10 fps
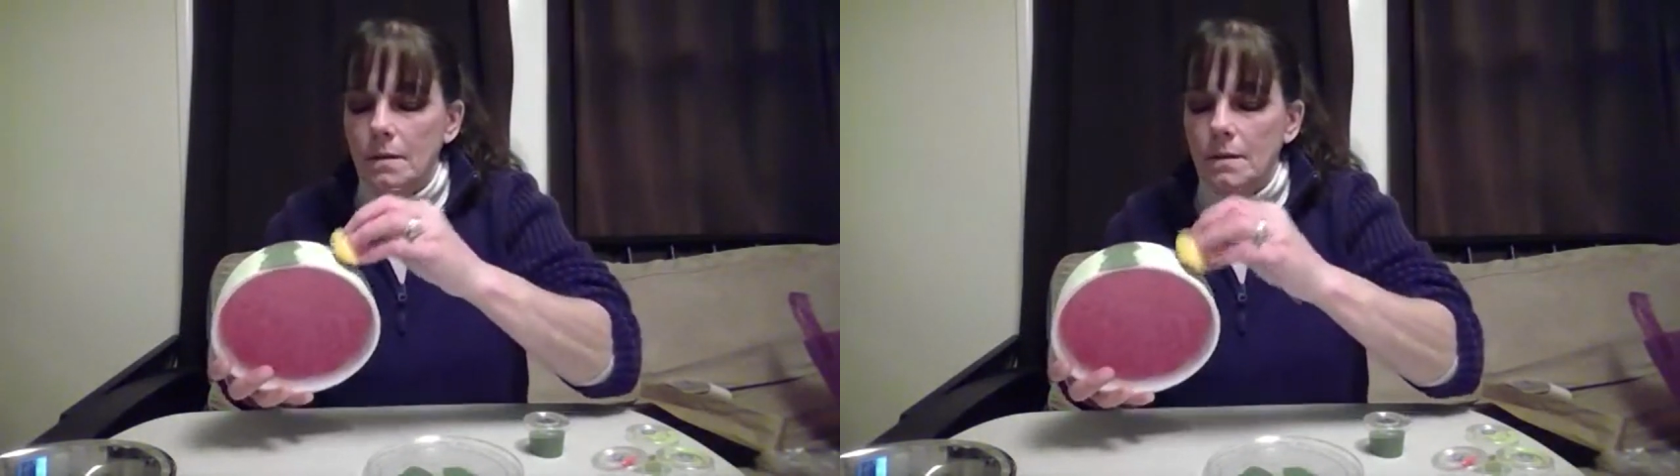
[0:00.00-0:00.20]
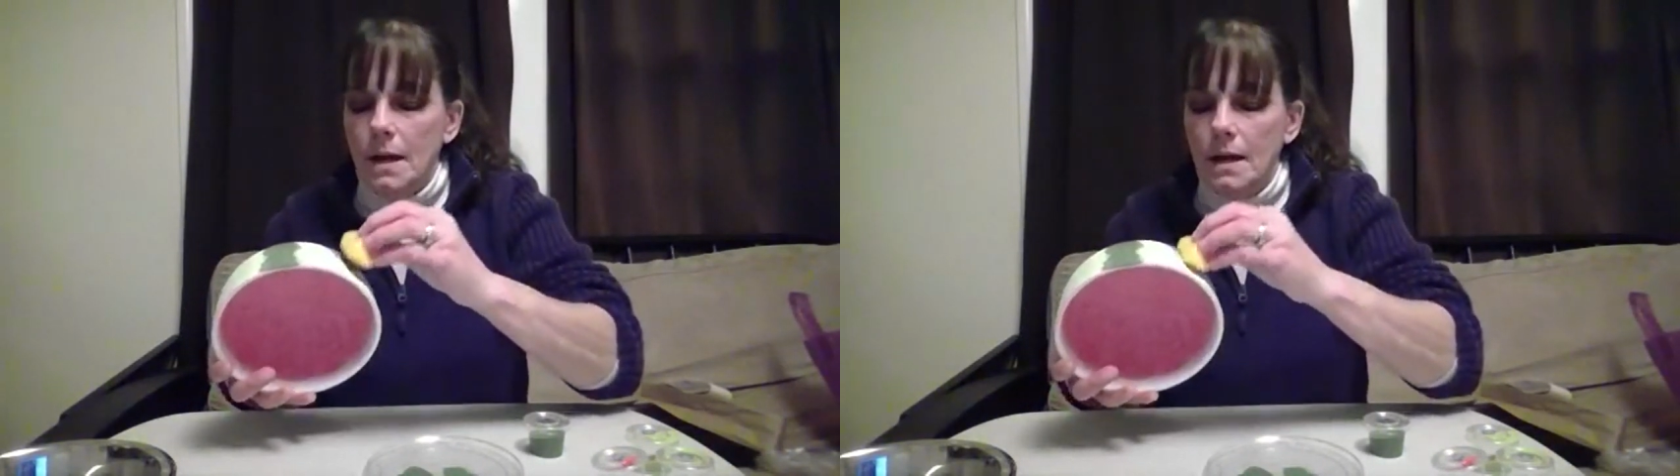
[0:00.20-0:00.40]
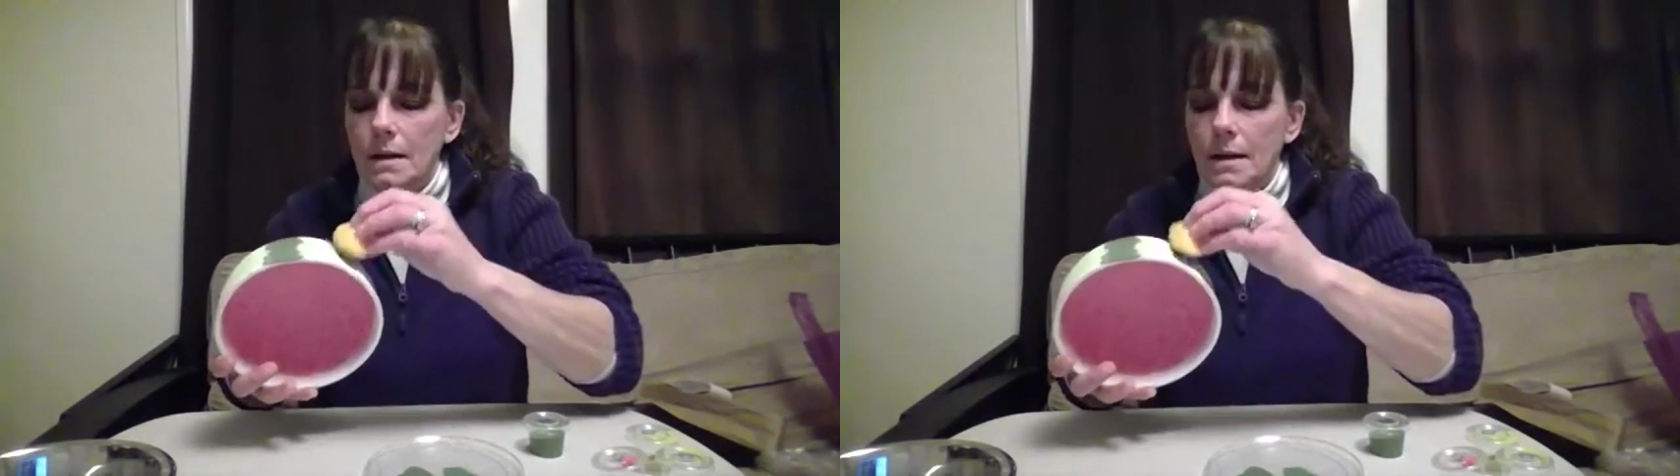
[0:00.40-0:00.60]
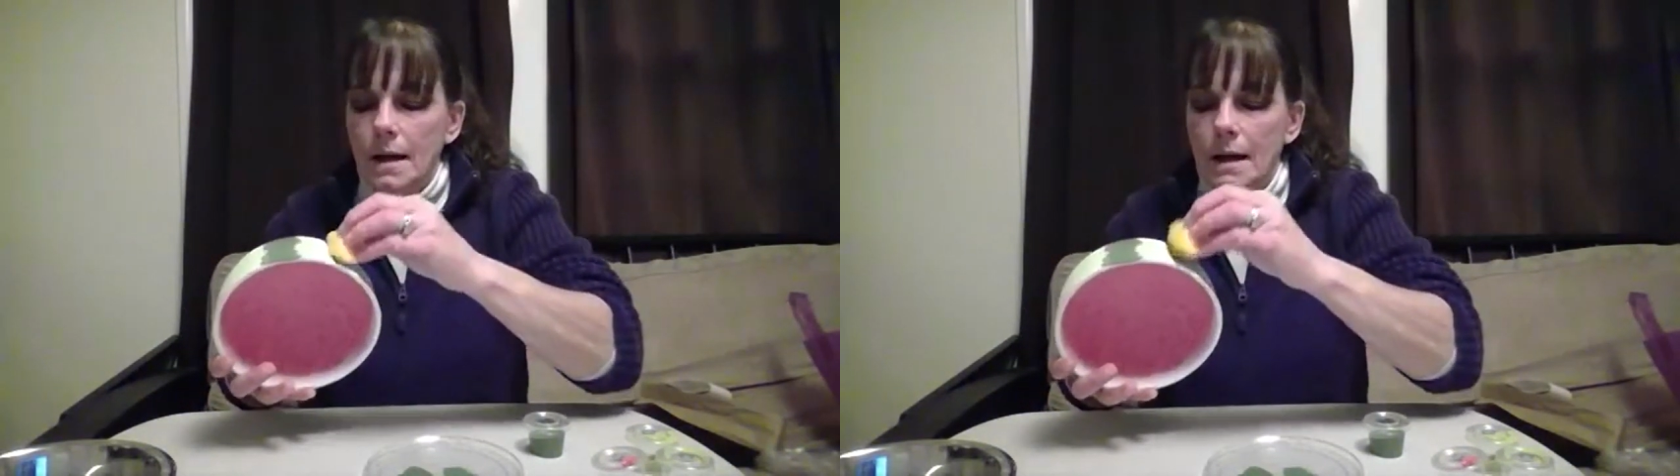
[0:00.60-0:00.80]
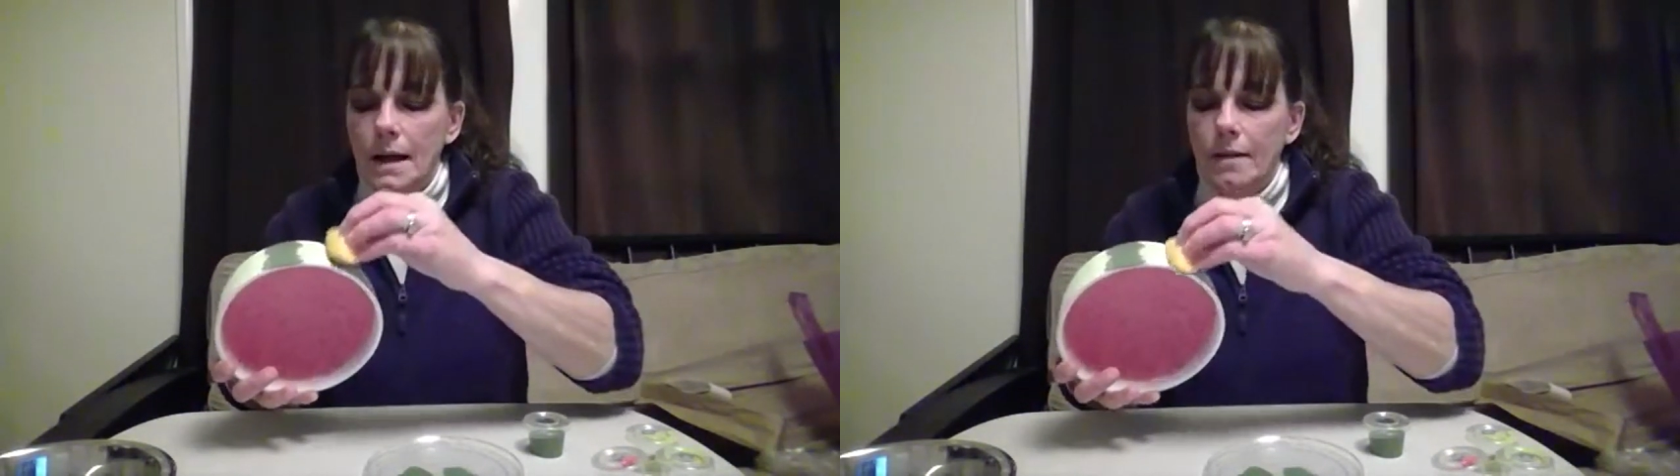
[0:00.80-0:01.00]

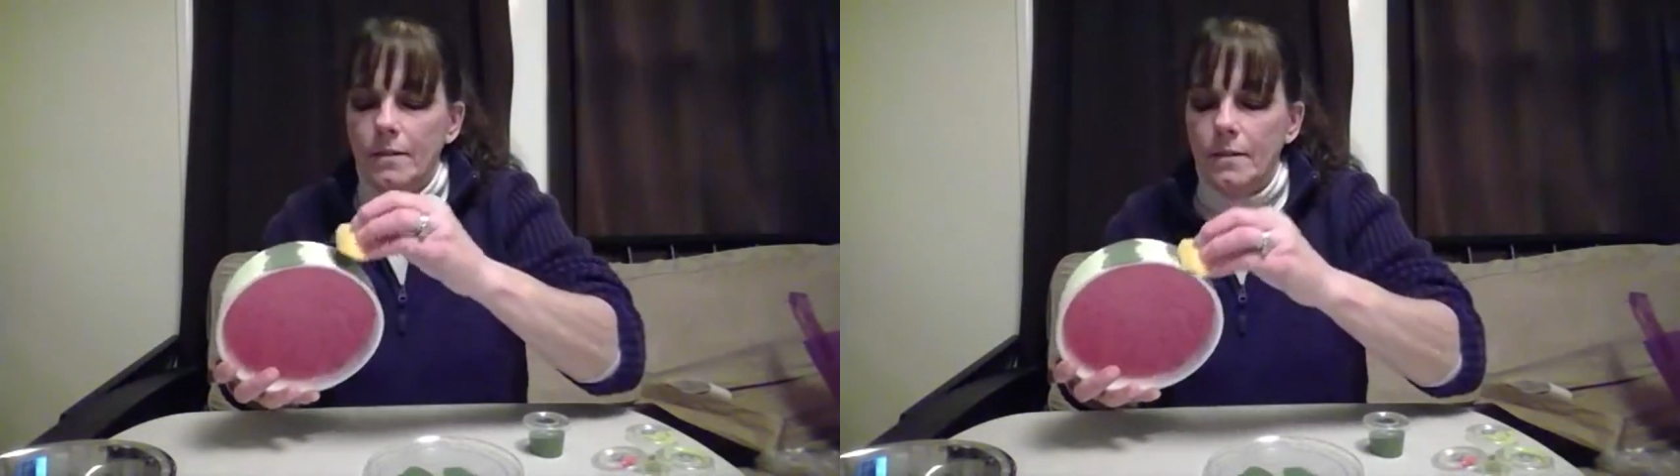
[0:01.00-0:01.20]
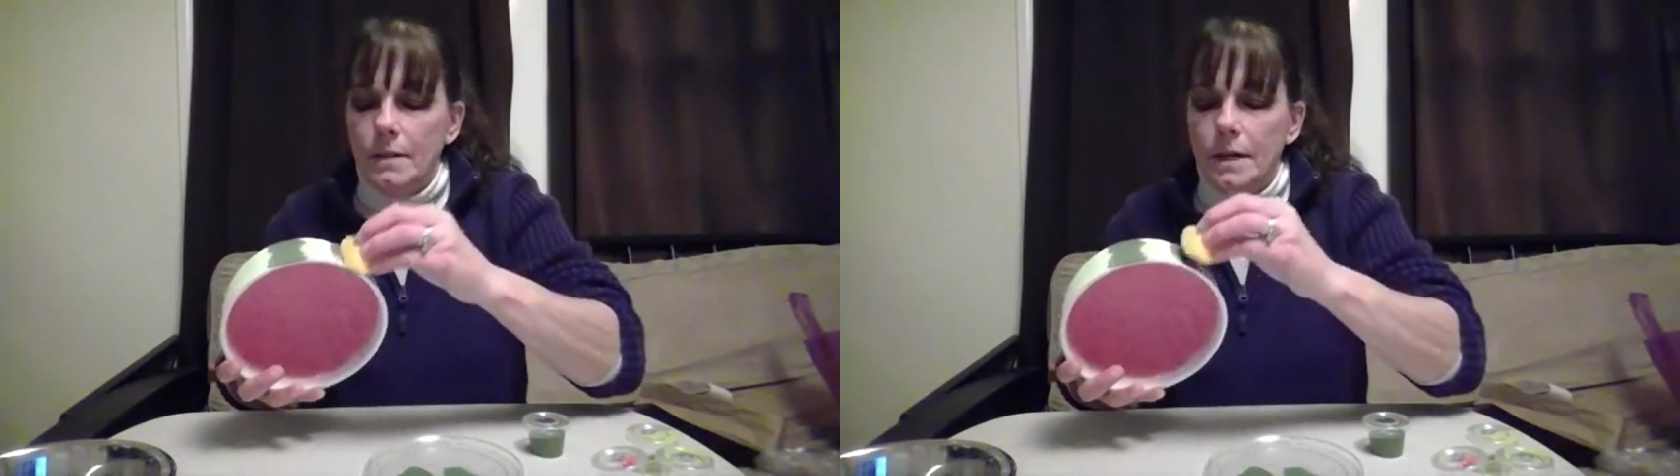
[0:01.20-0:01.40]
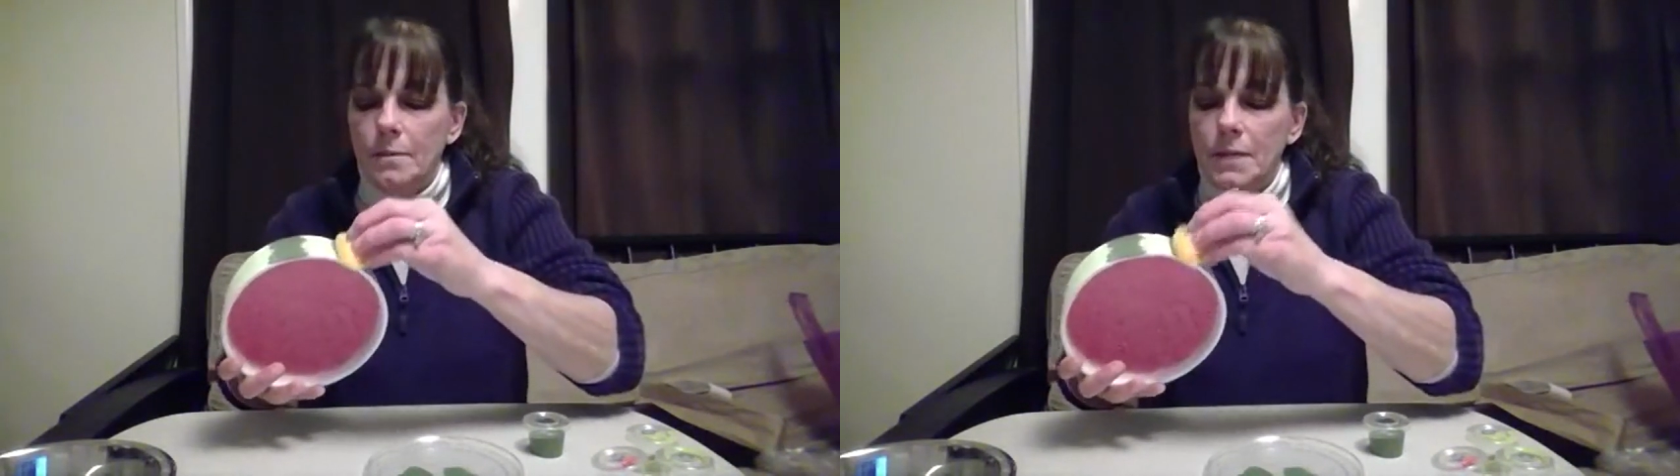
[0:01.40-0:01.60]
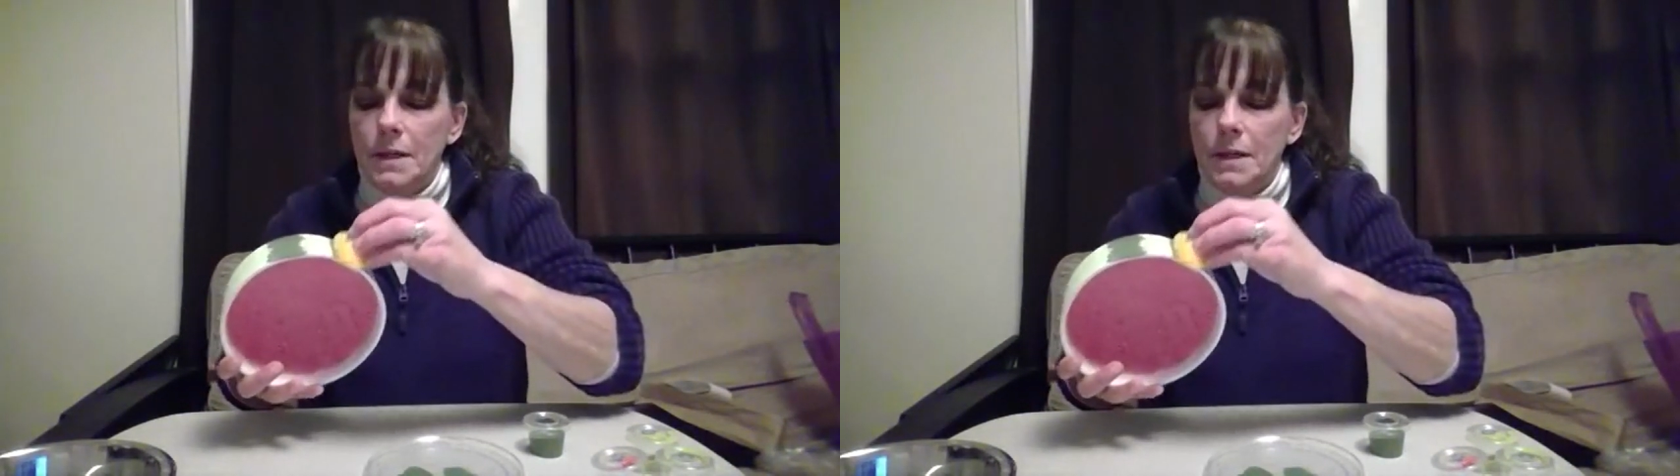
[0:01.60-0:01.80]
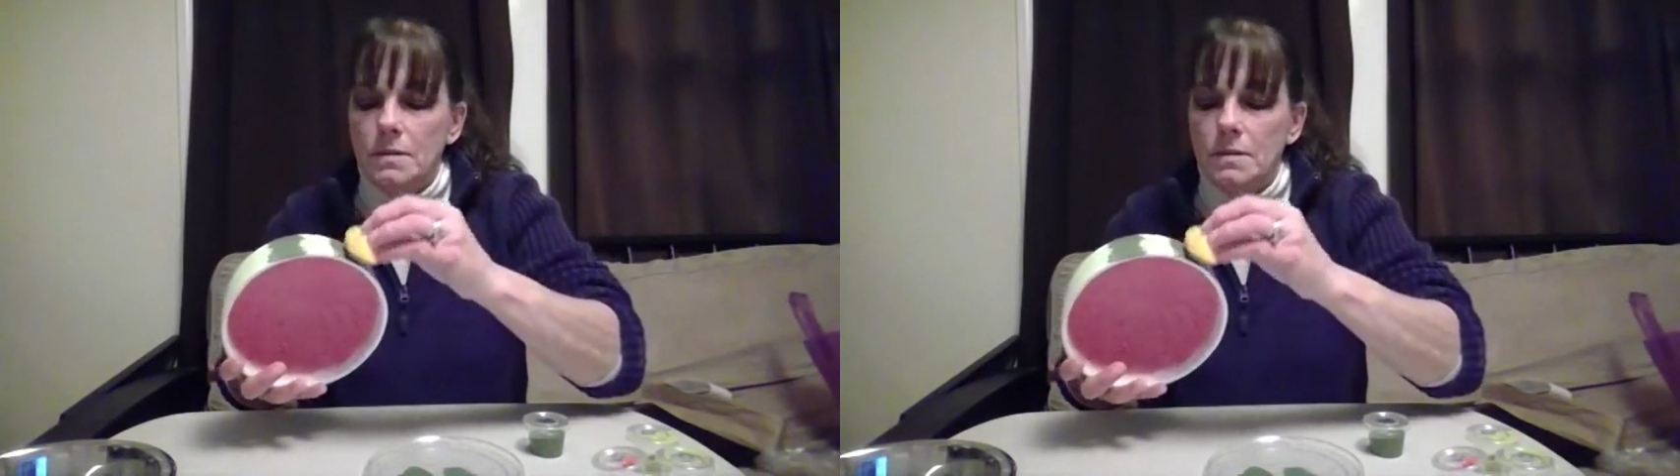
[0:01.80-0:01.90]
not be a